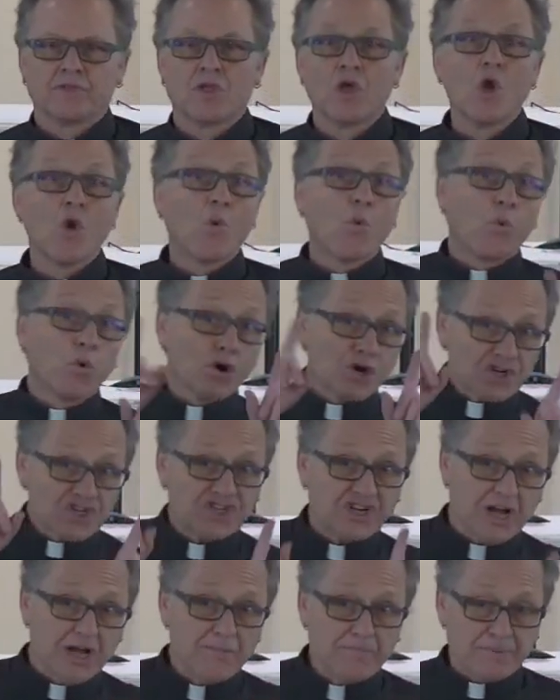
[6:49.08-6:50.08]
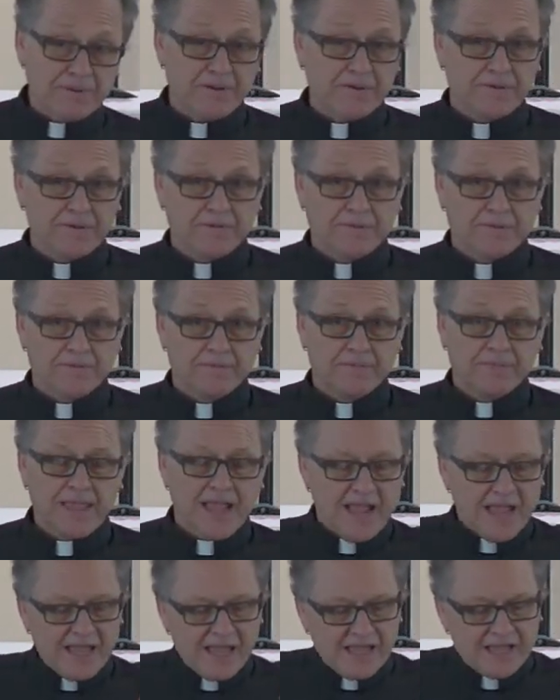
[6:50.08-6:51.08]
Worship
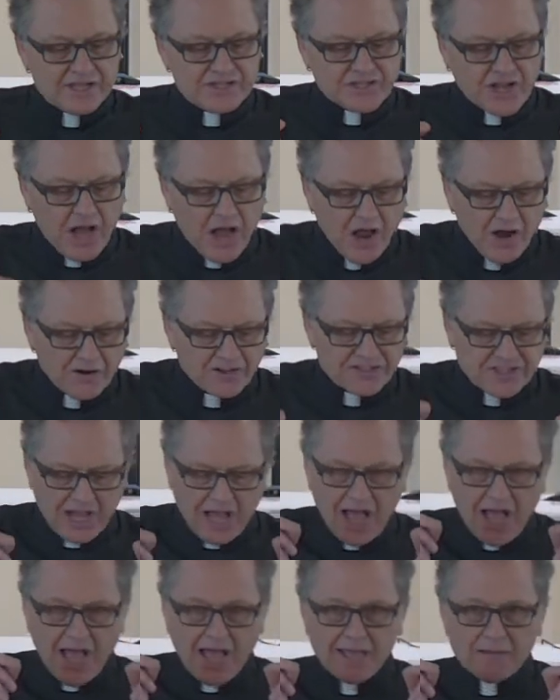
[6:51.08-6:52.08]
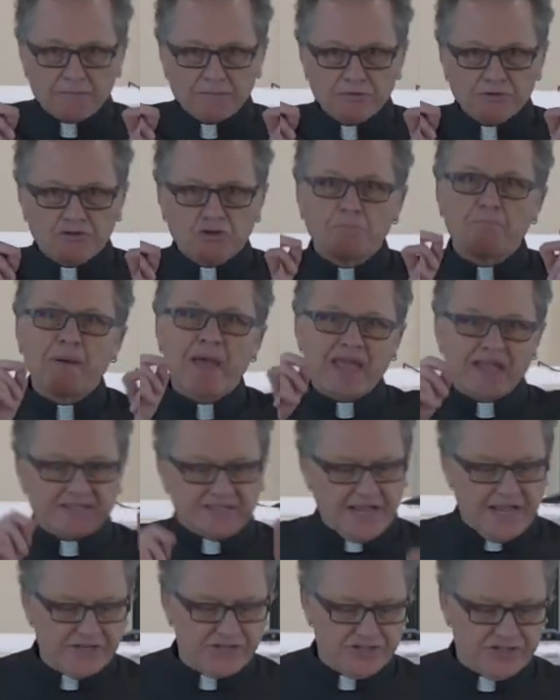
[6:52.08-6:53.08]
is our time to pay
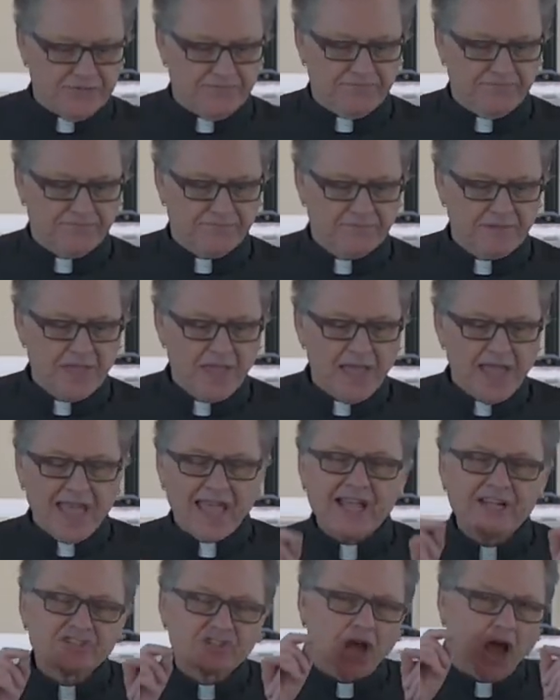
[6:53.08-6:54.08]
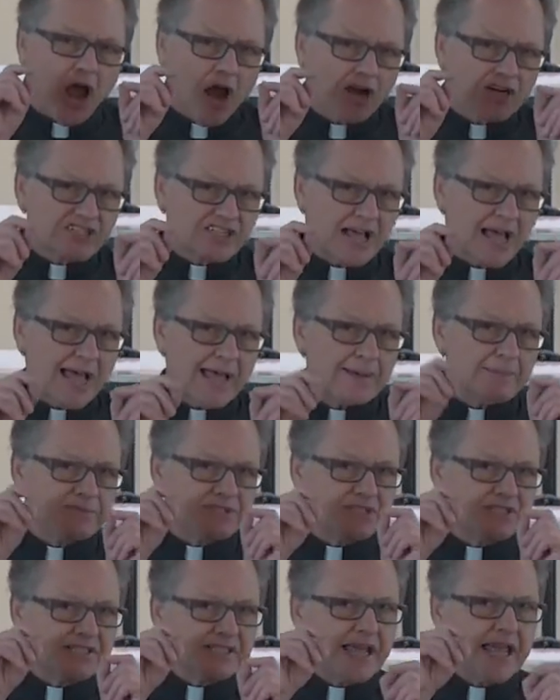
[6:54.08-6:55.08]
attention. It's our time
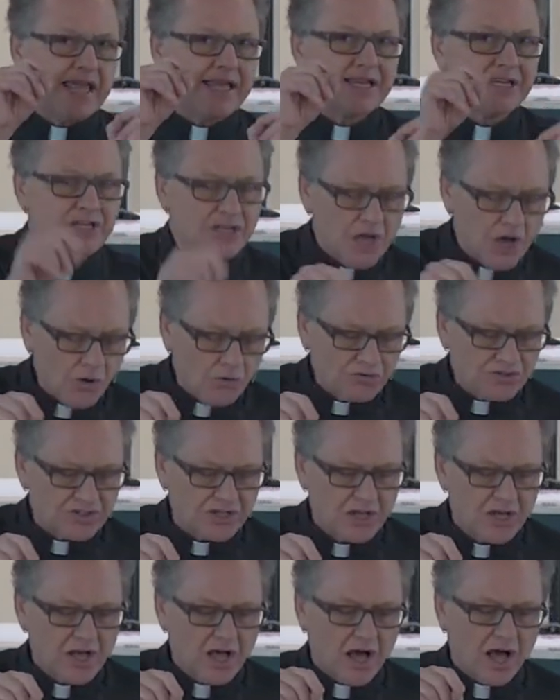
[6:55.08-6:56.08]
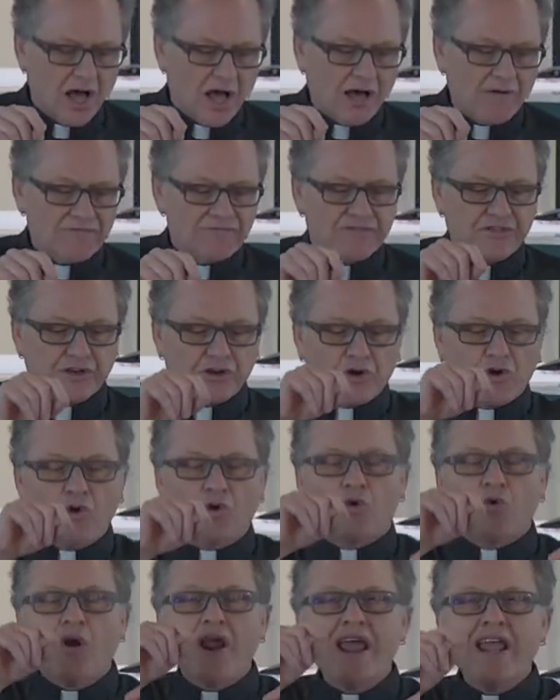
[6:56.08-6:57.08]
to take note of the
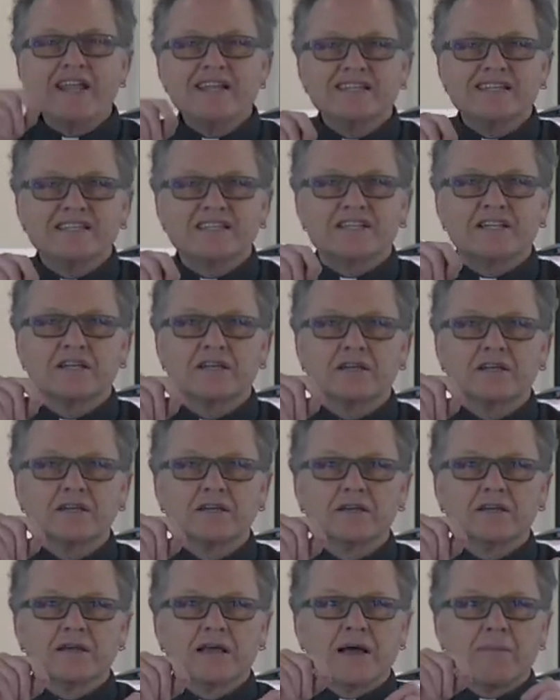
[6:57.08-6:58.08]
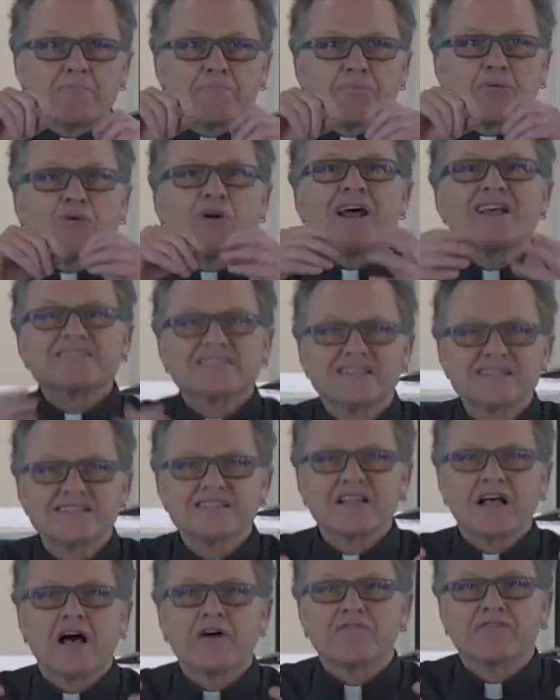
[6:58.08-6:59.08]
graced presence
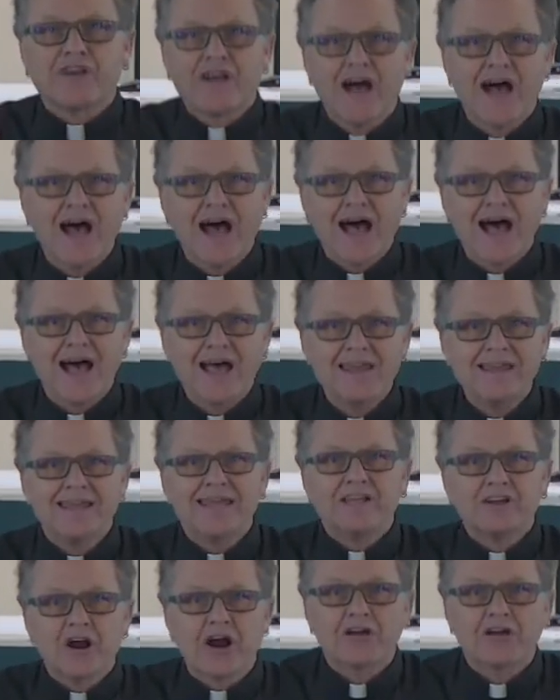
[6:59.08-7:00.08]
of God in our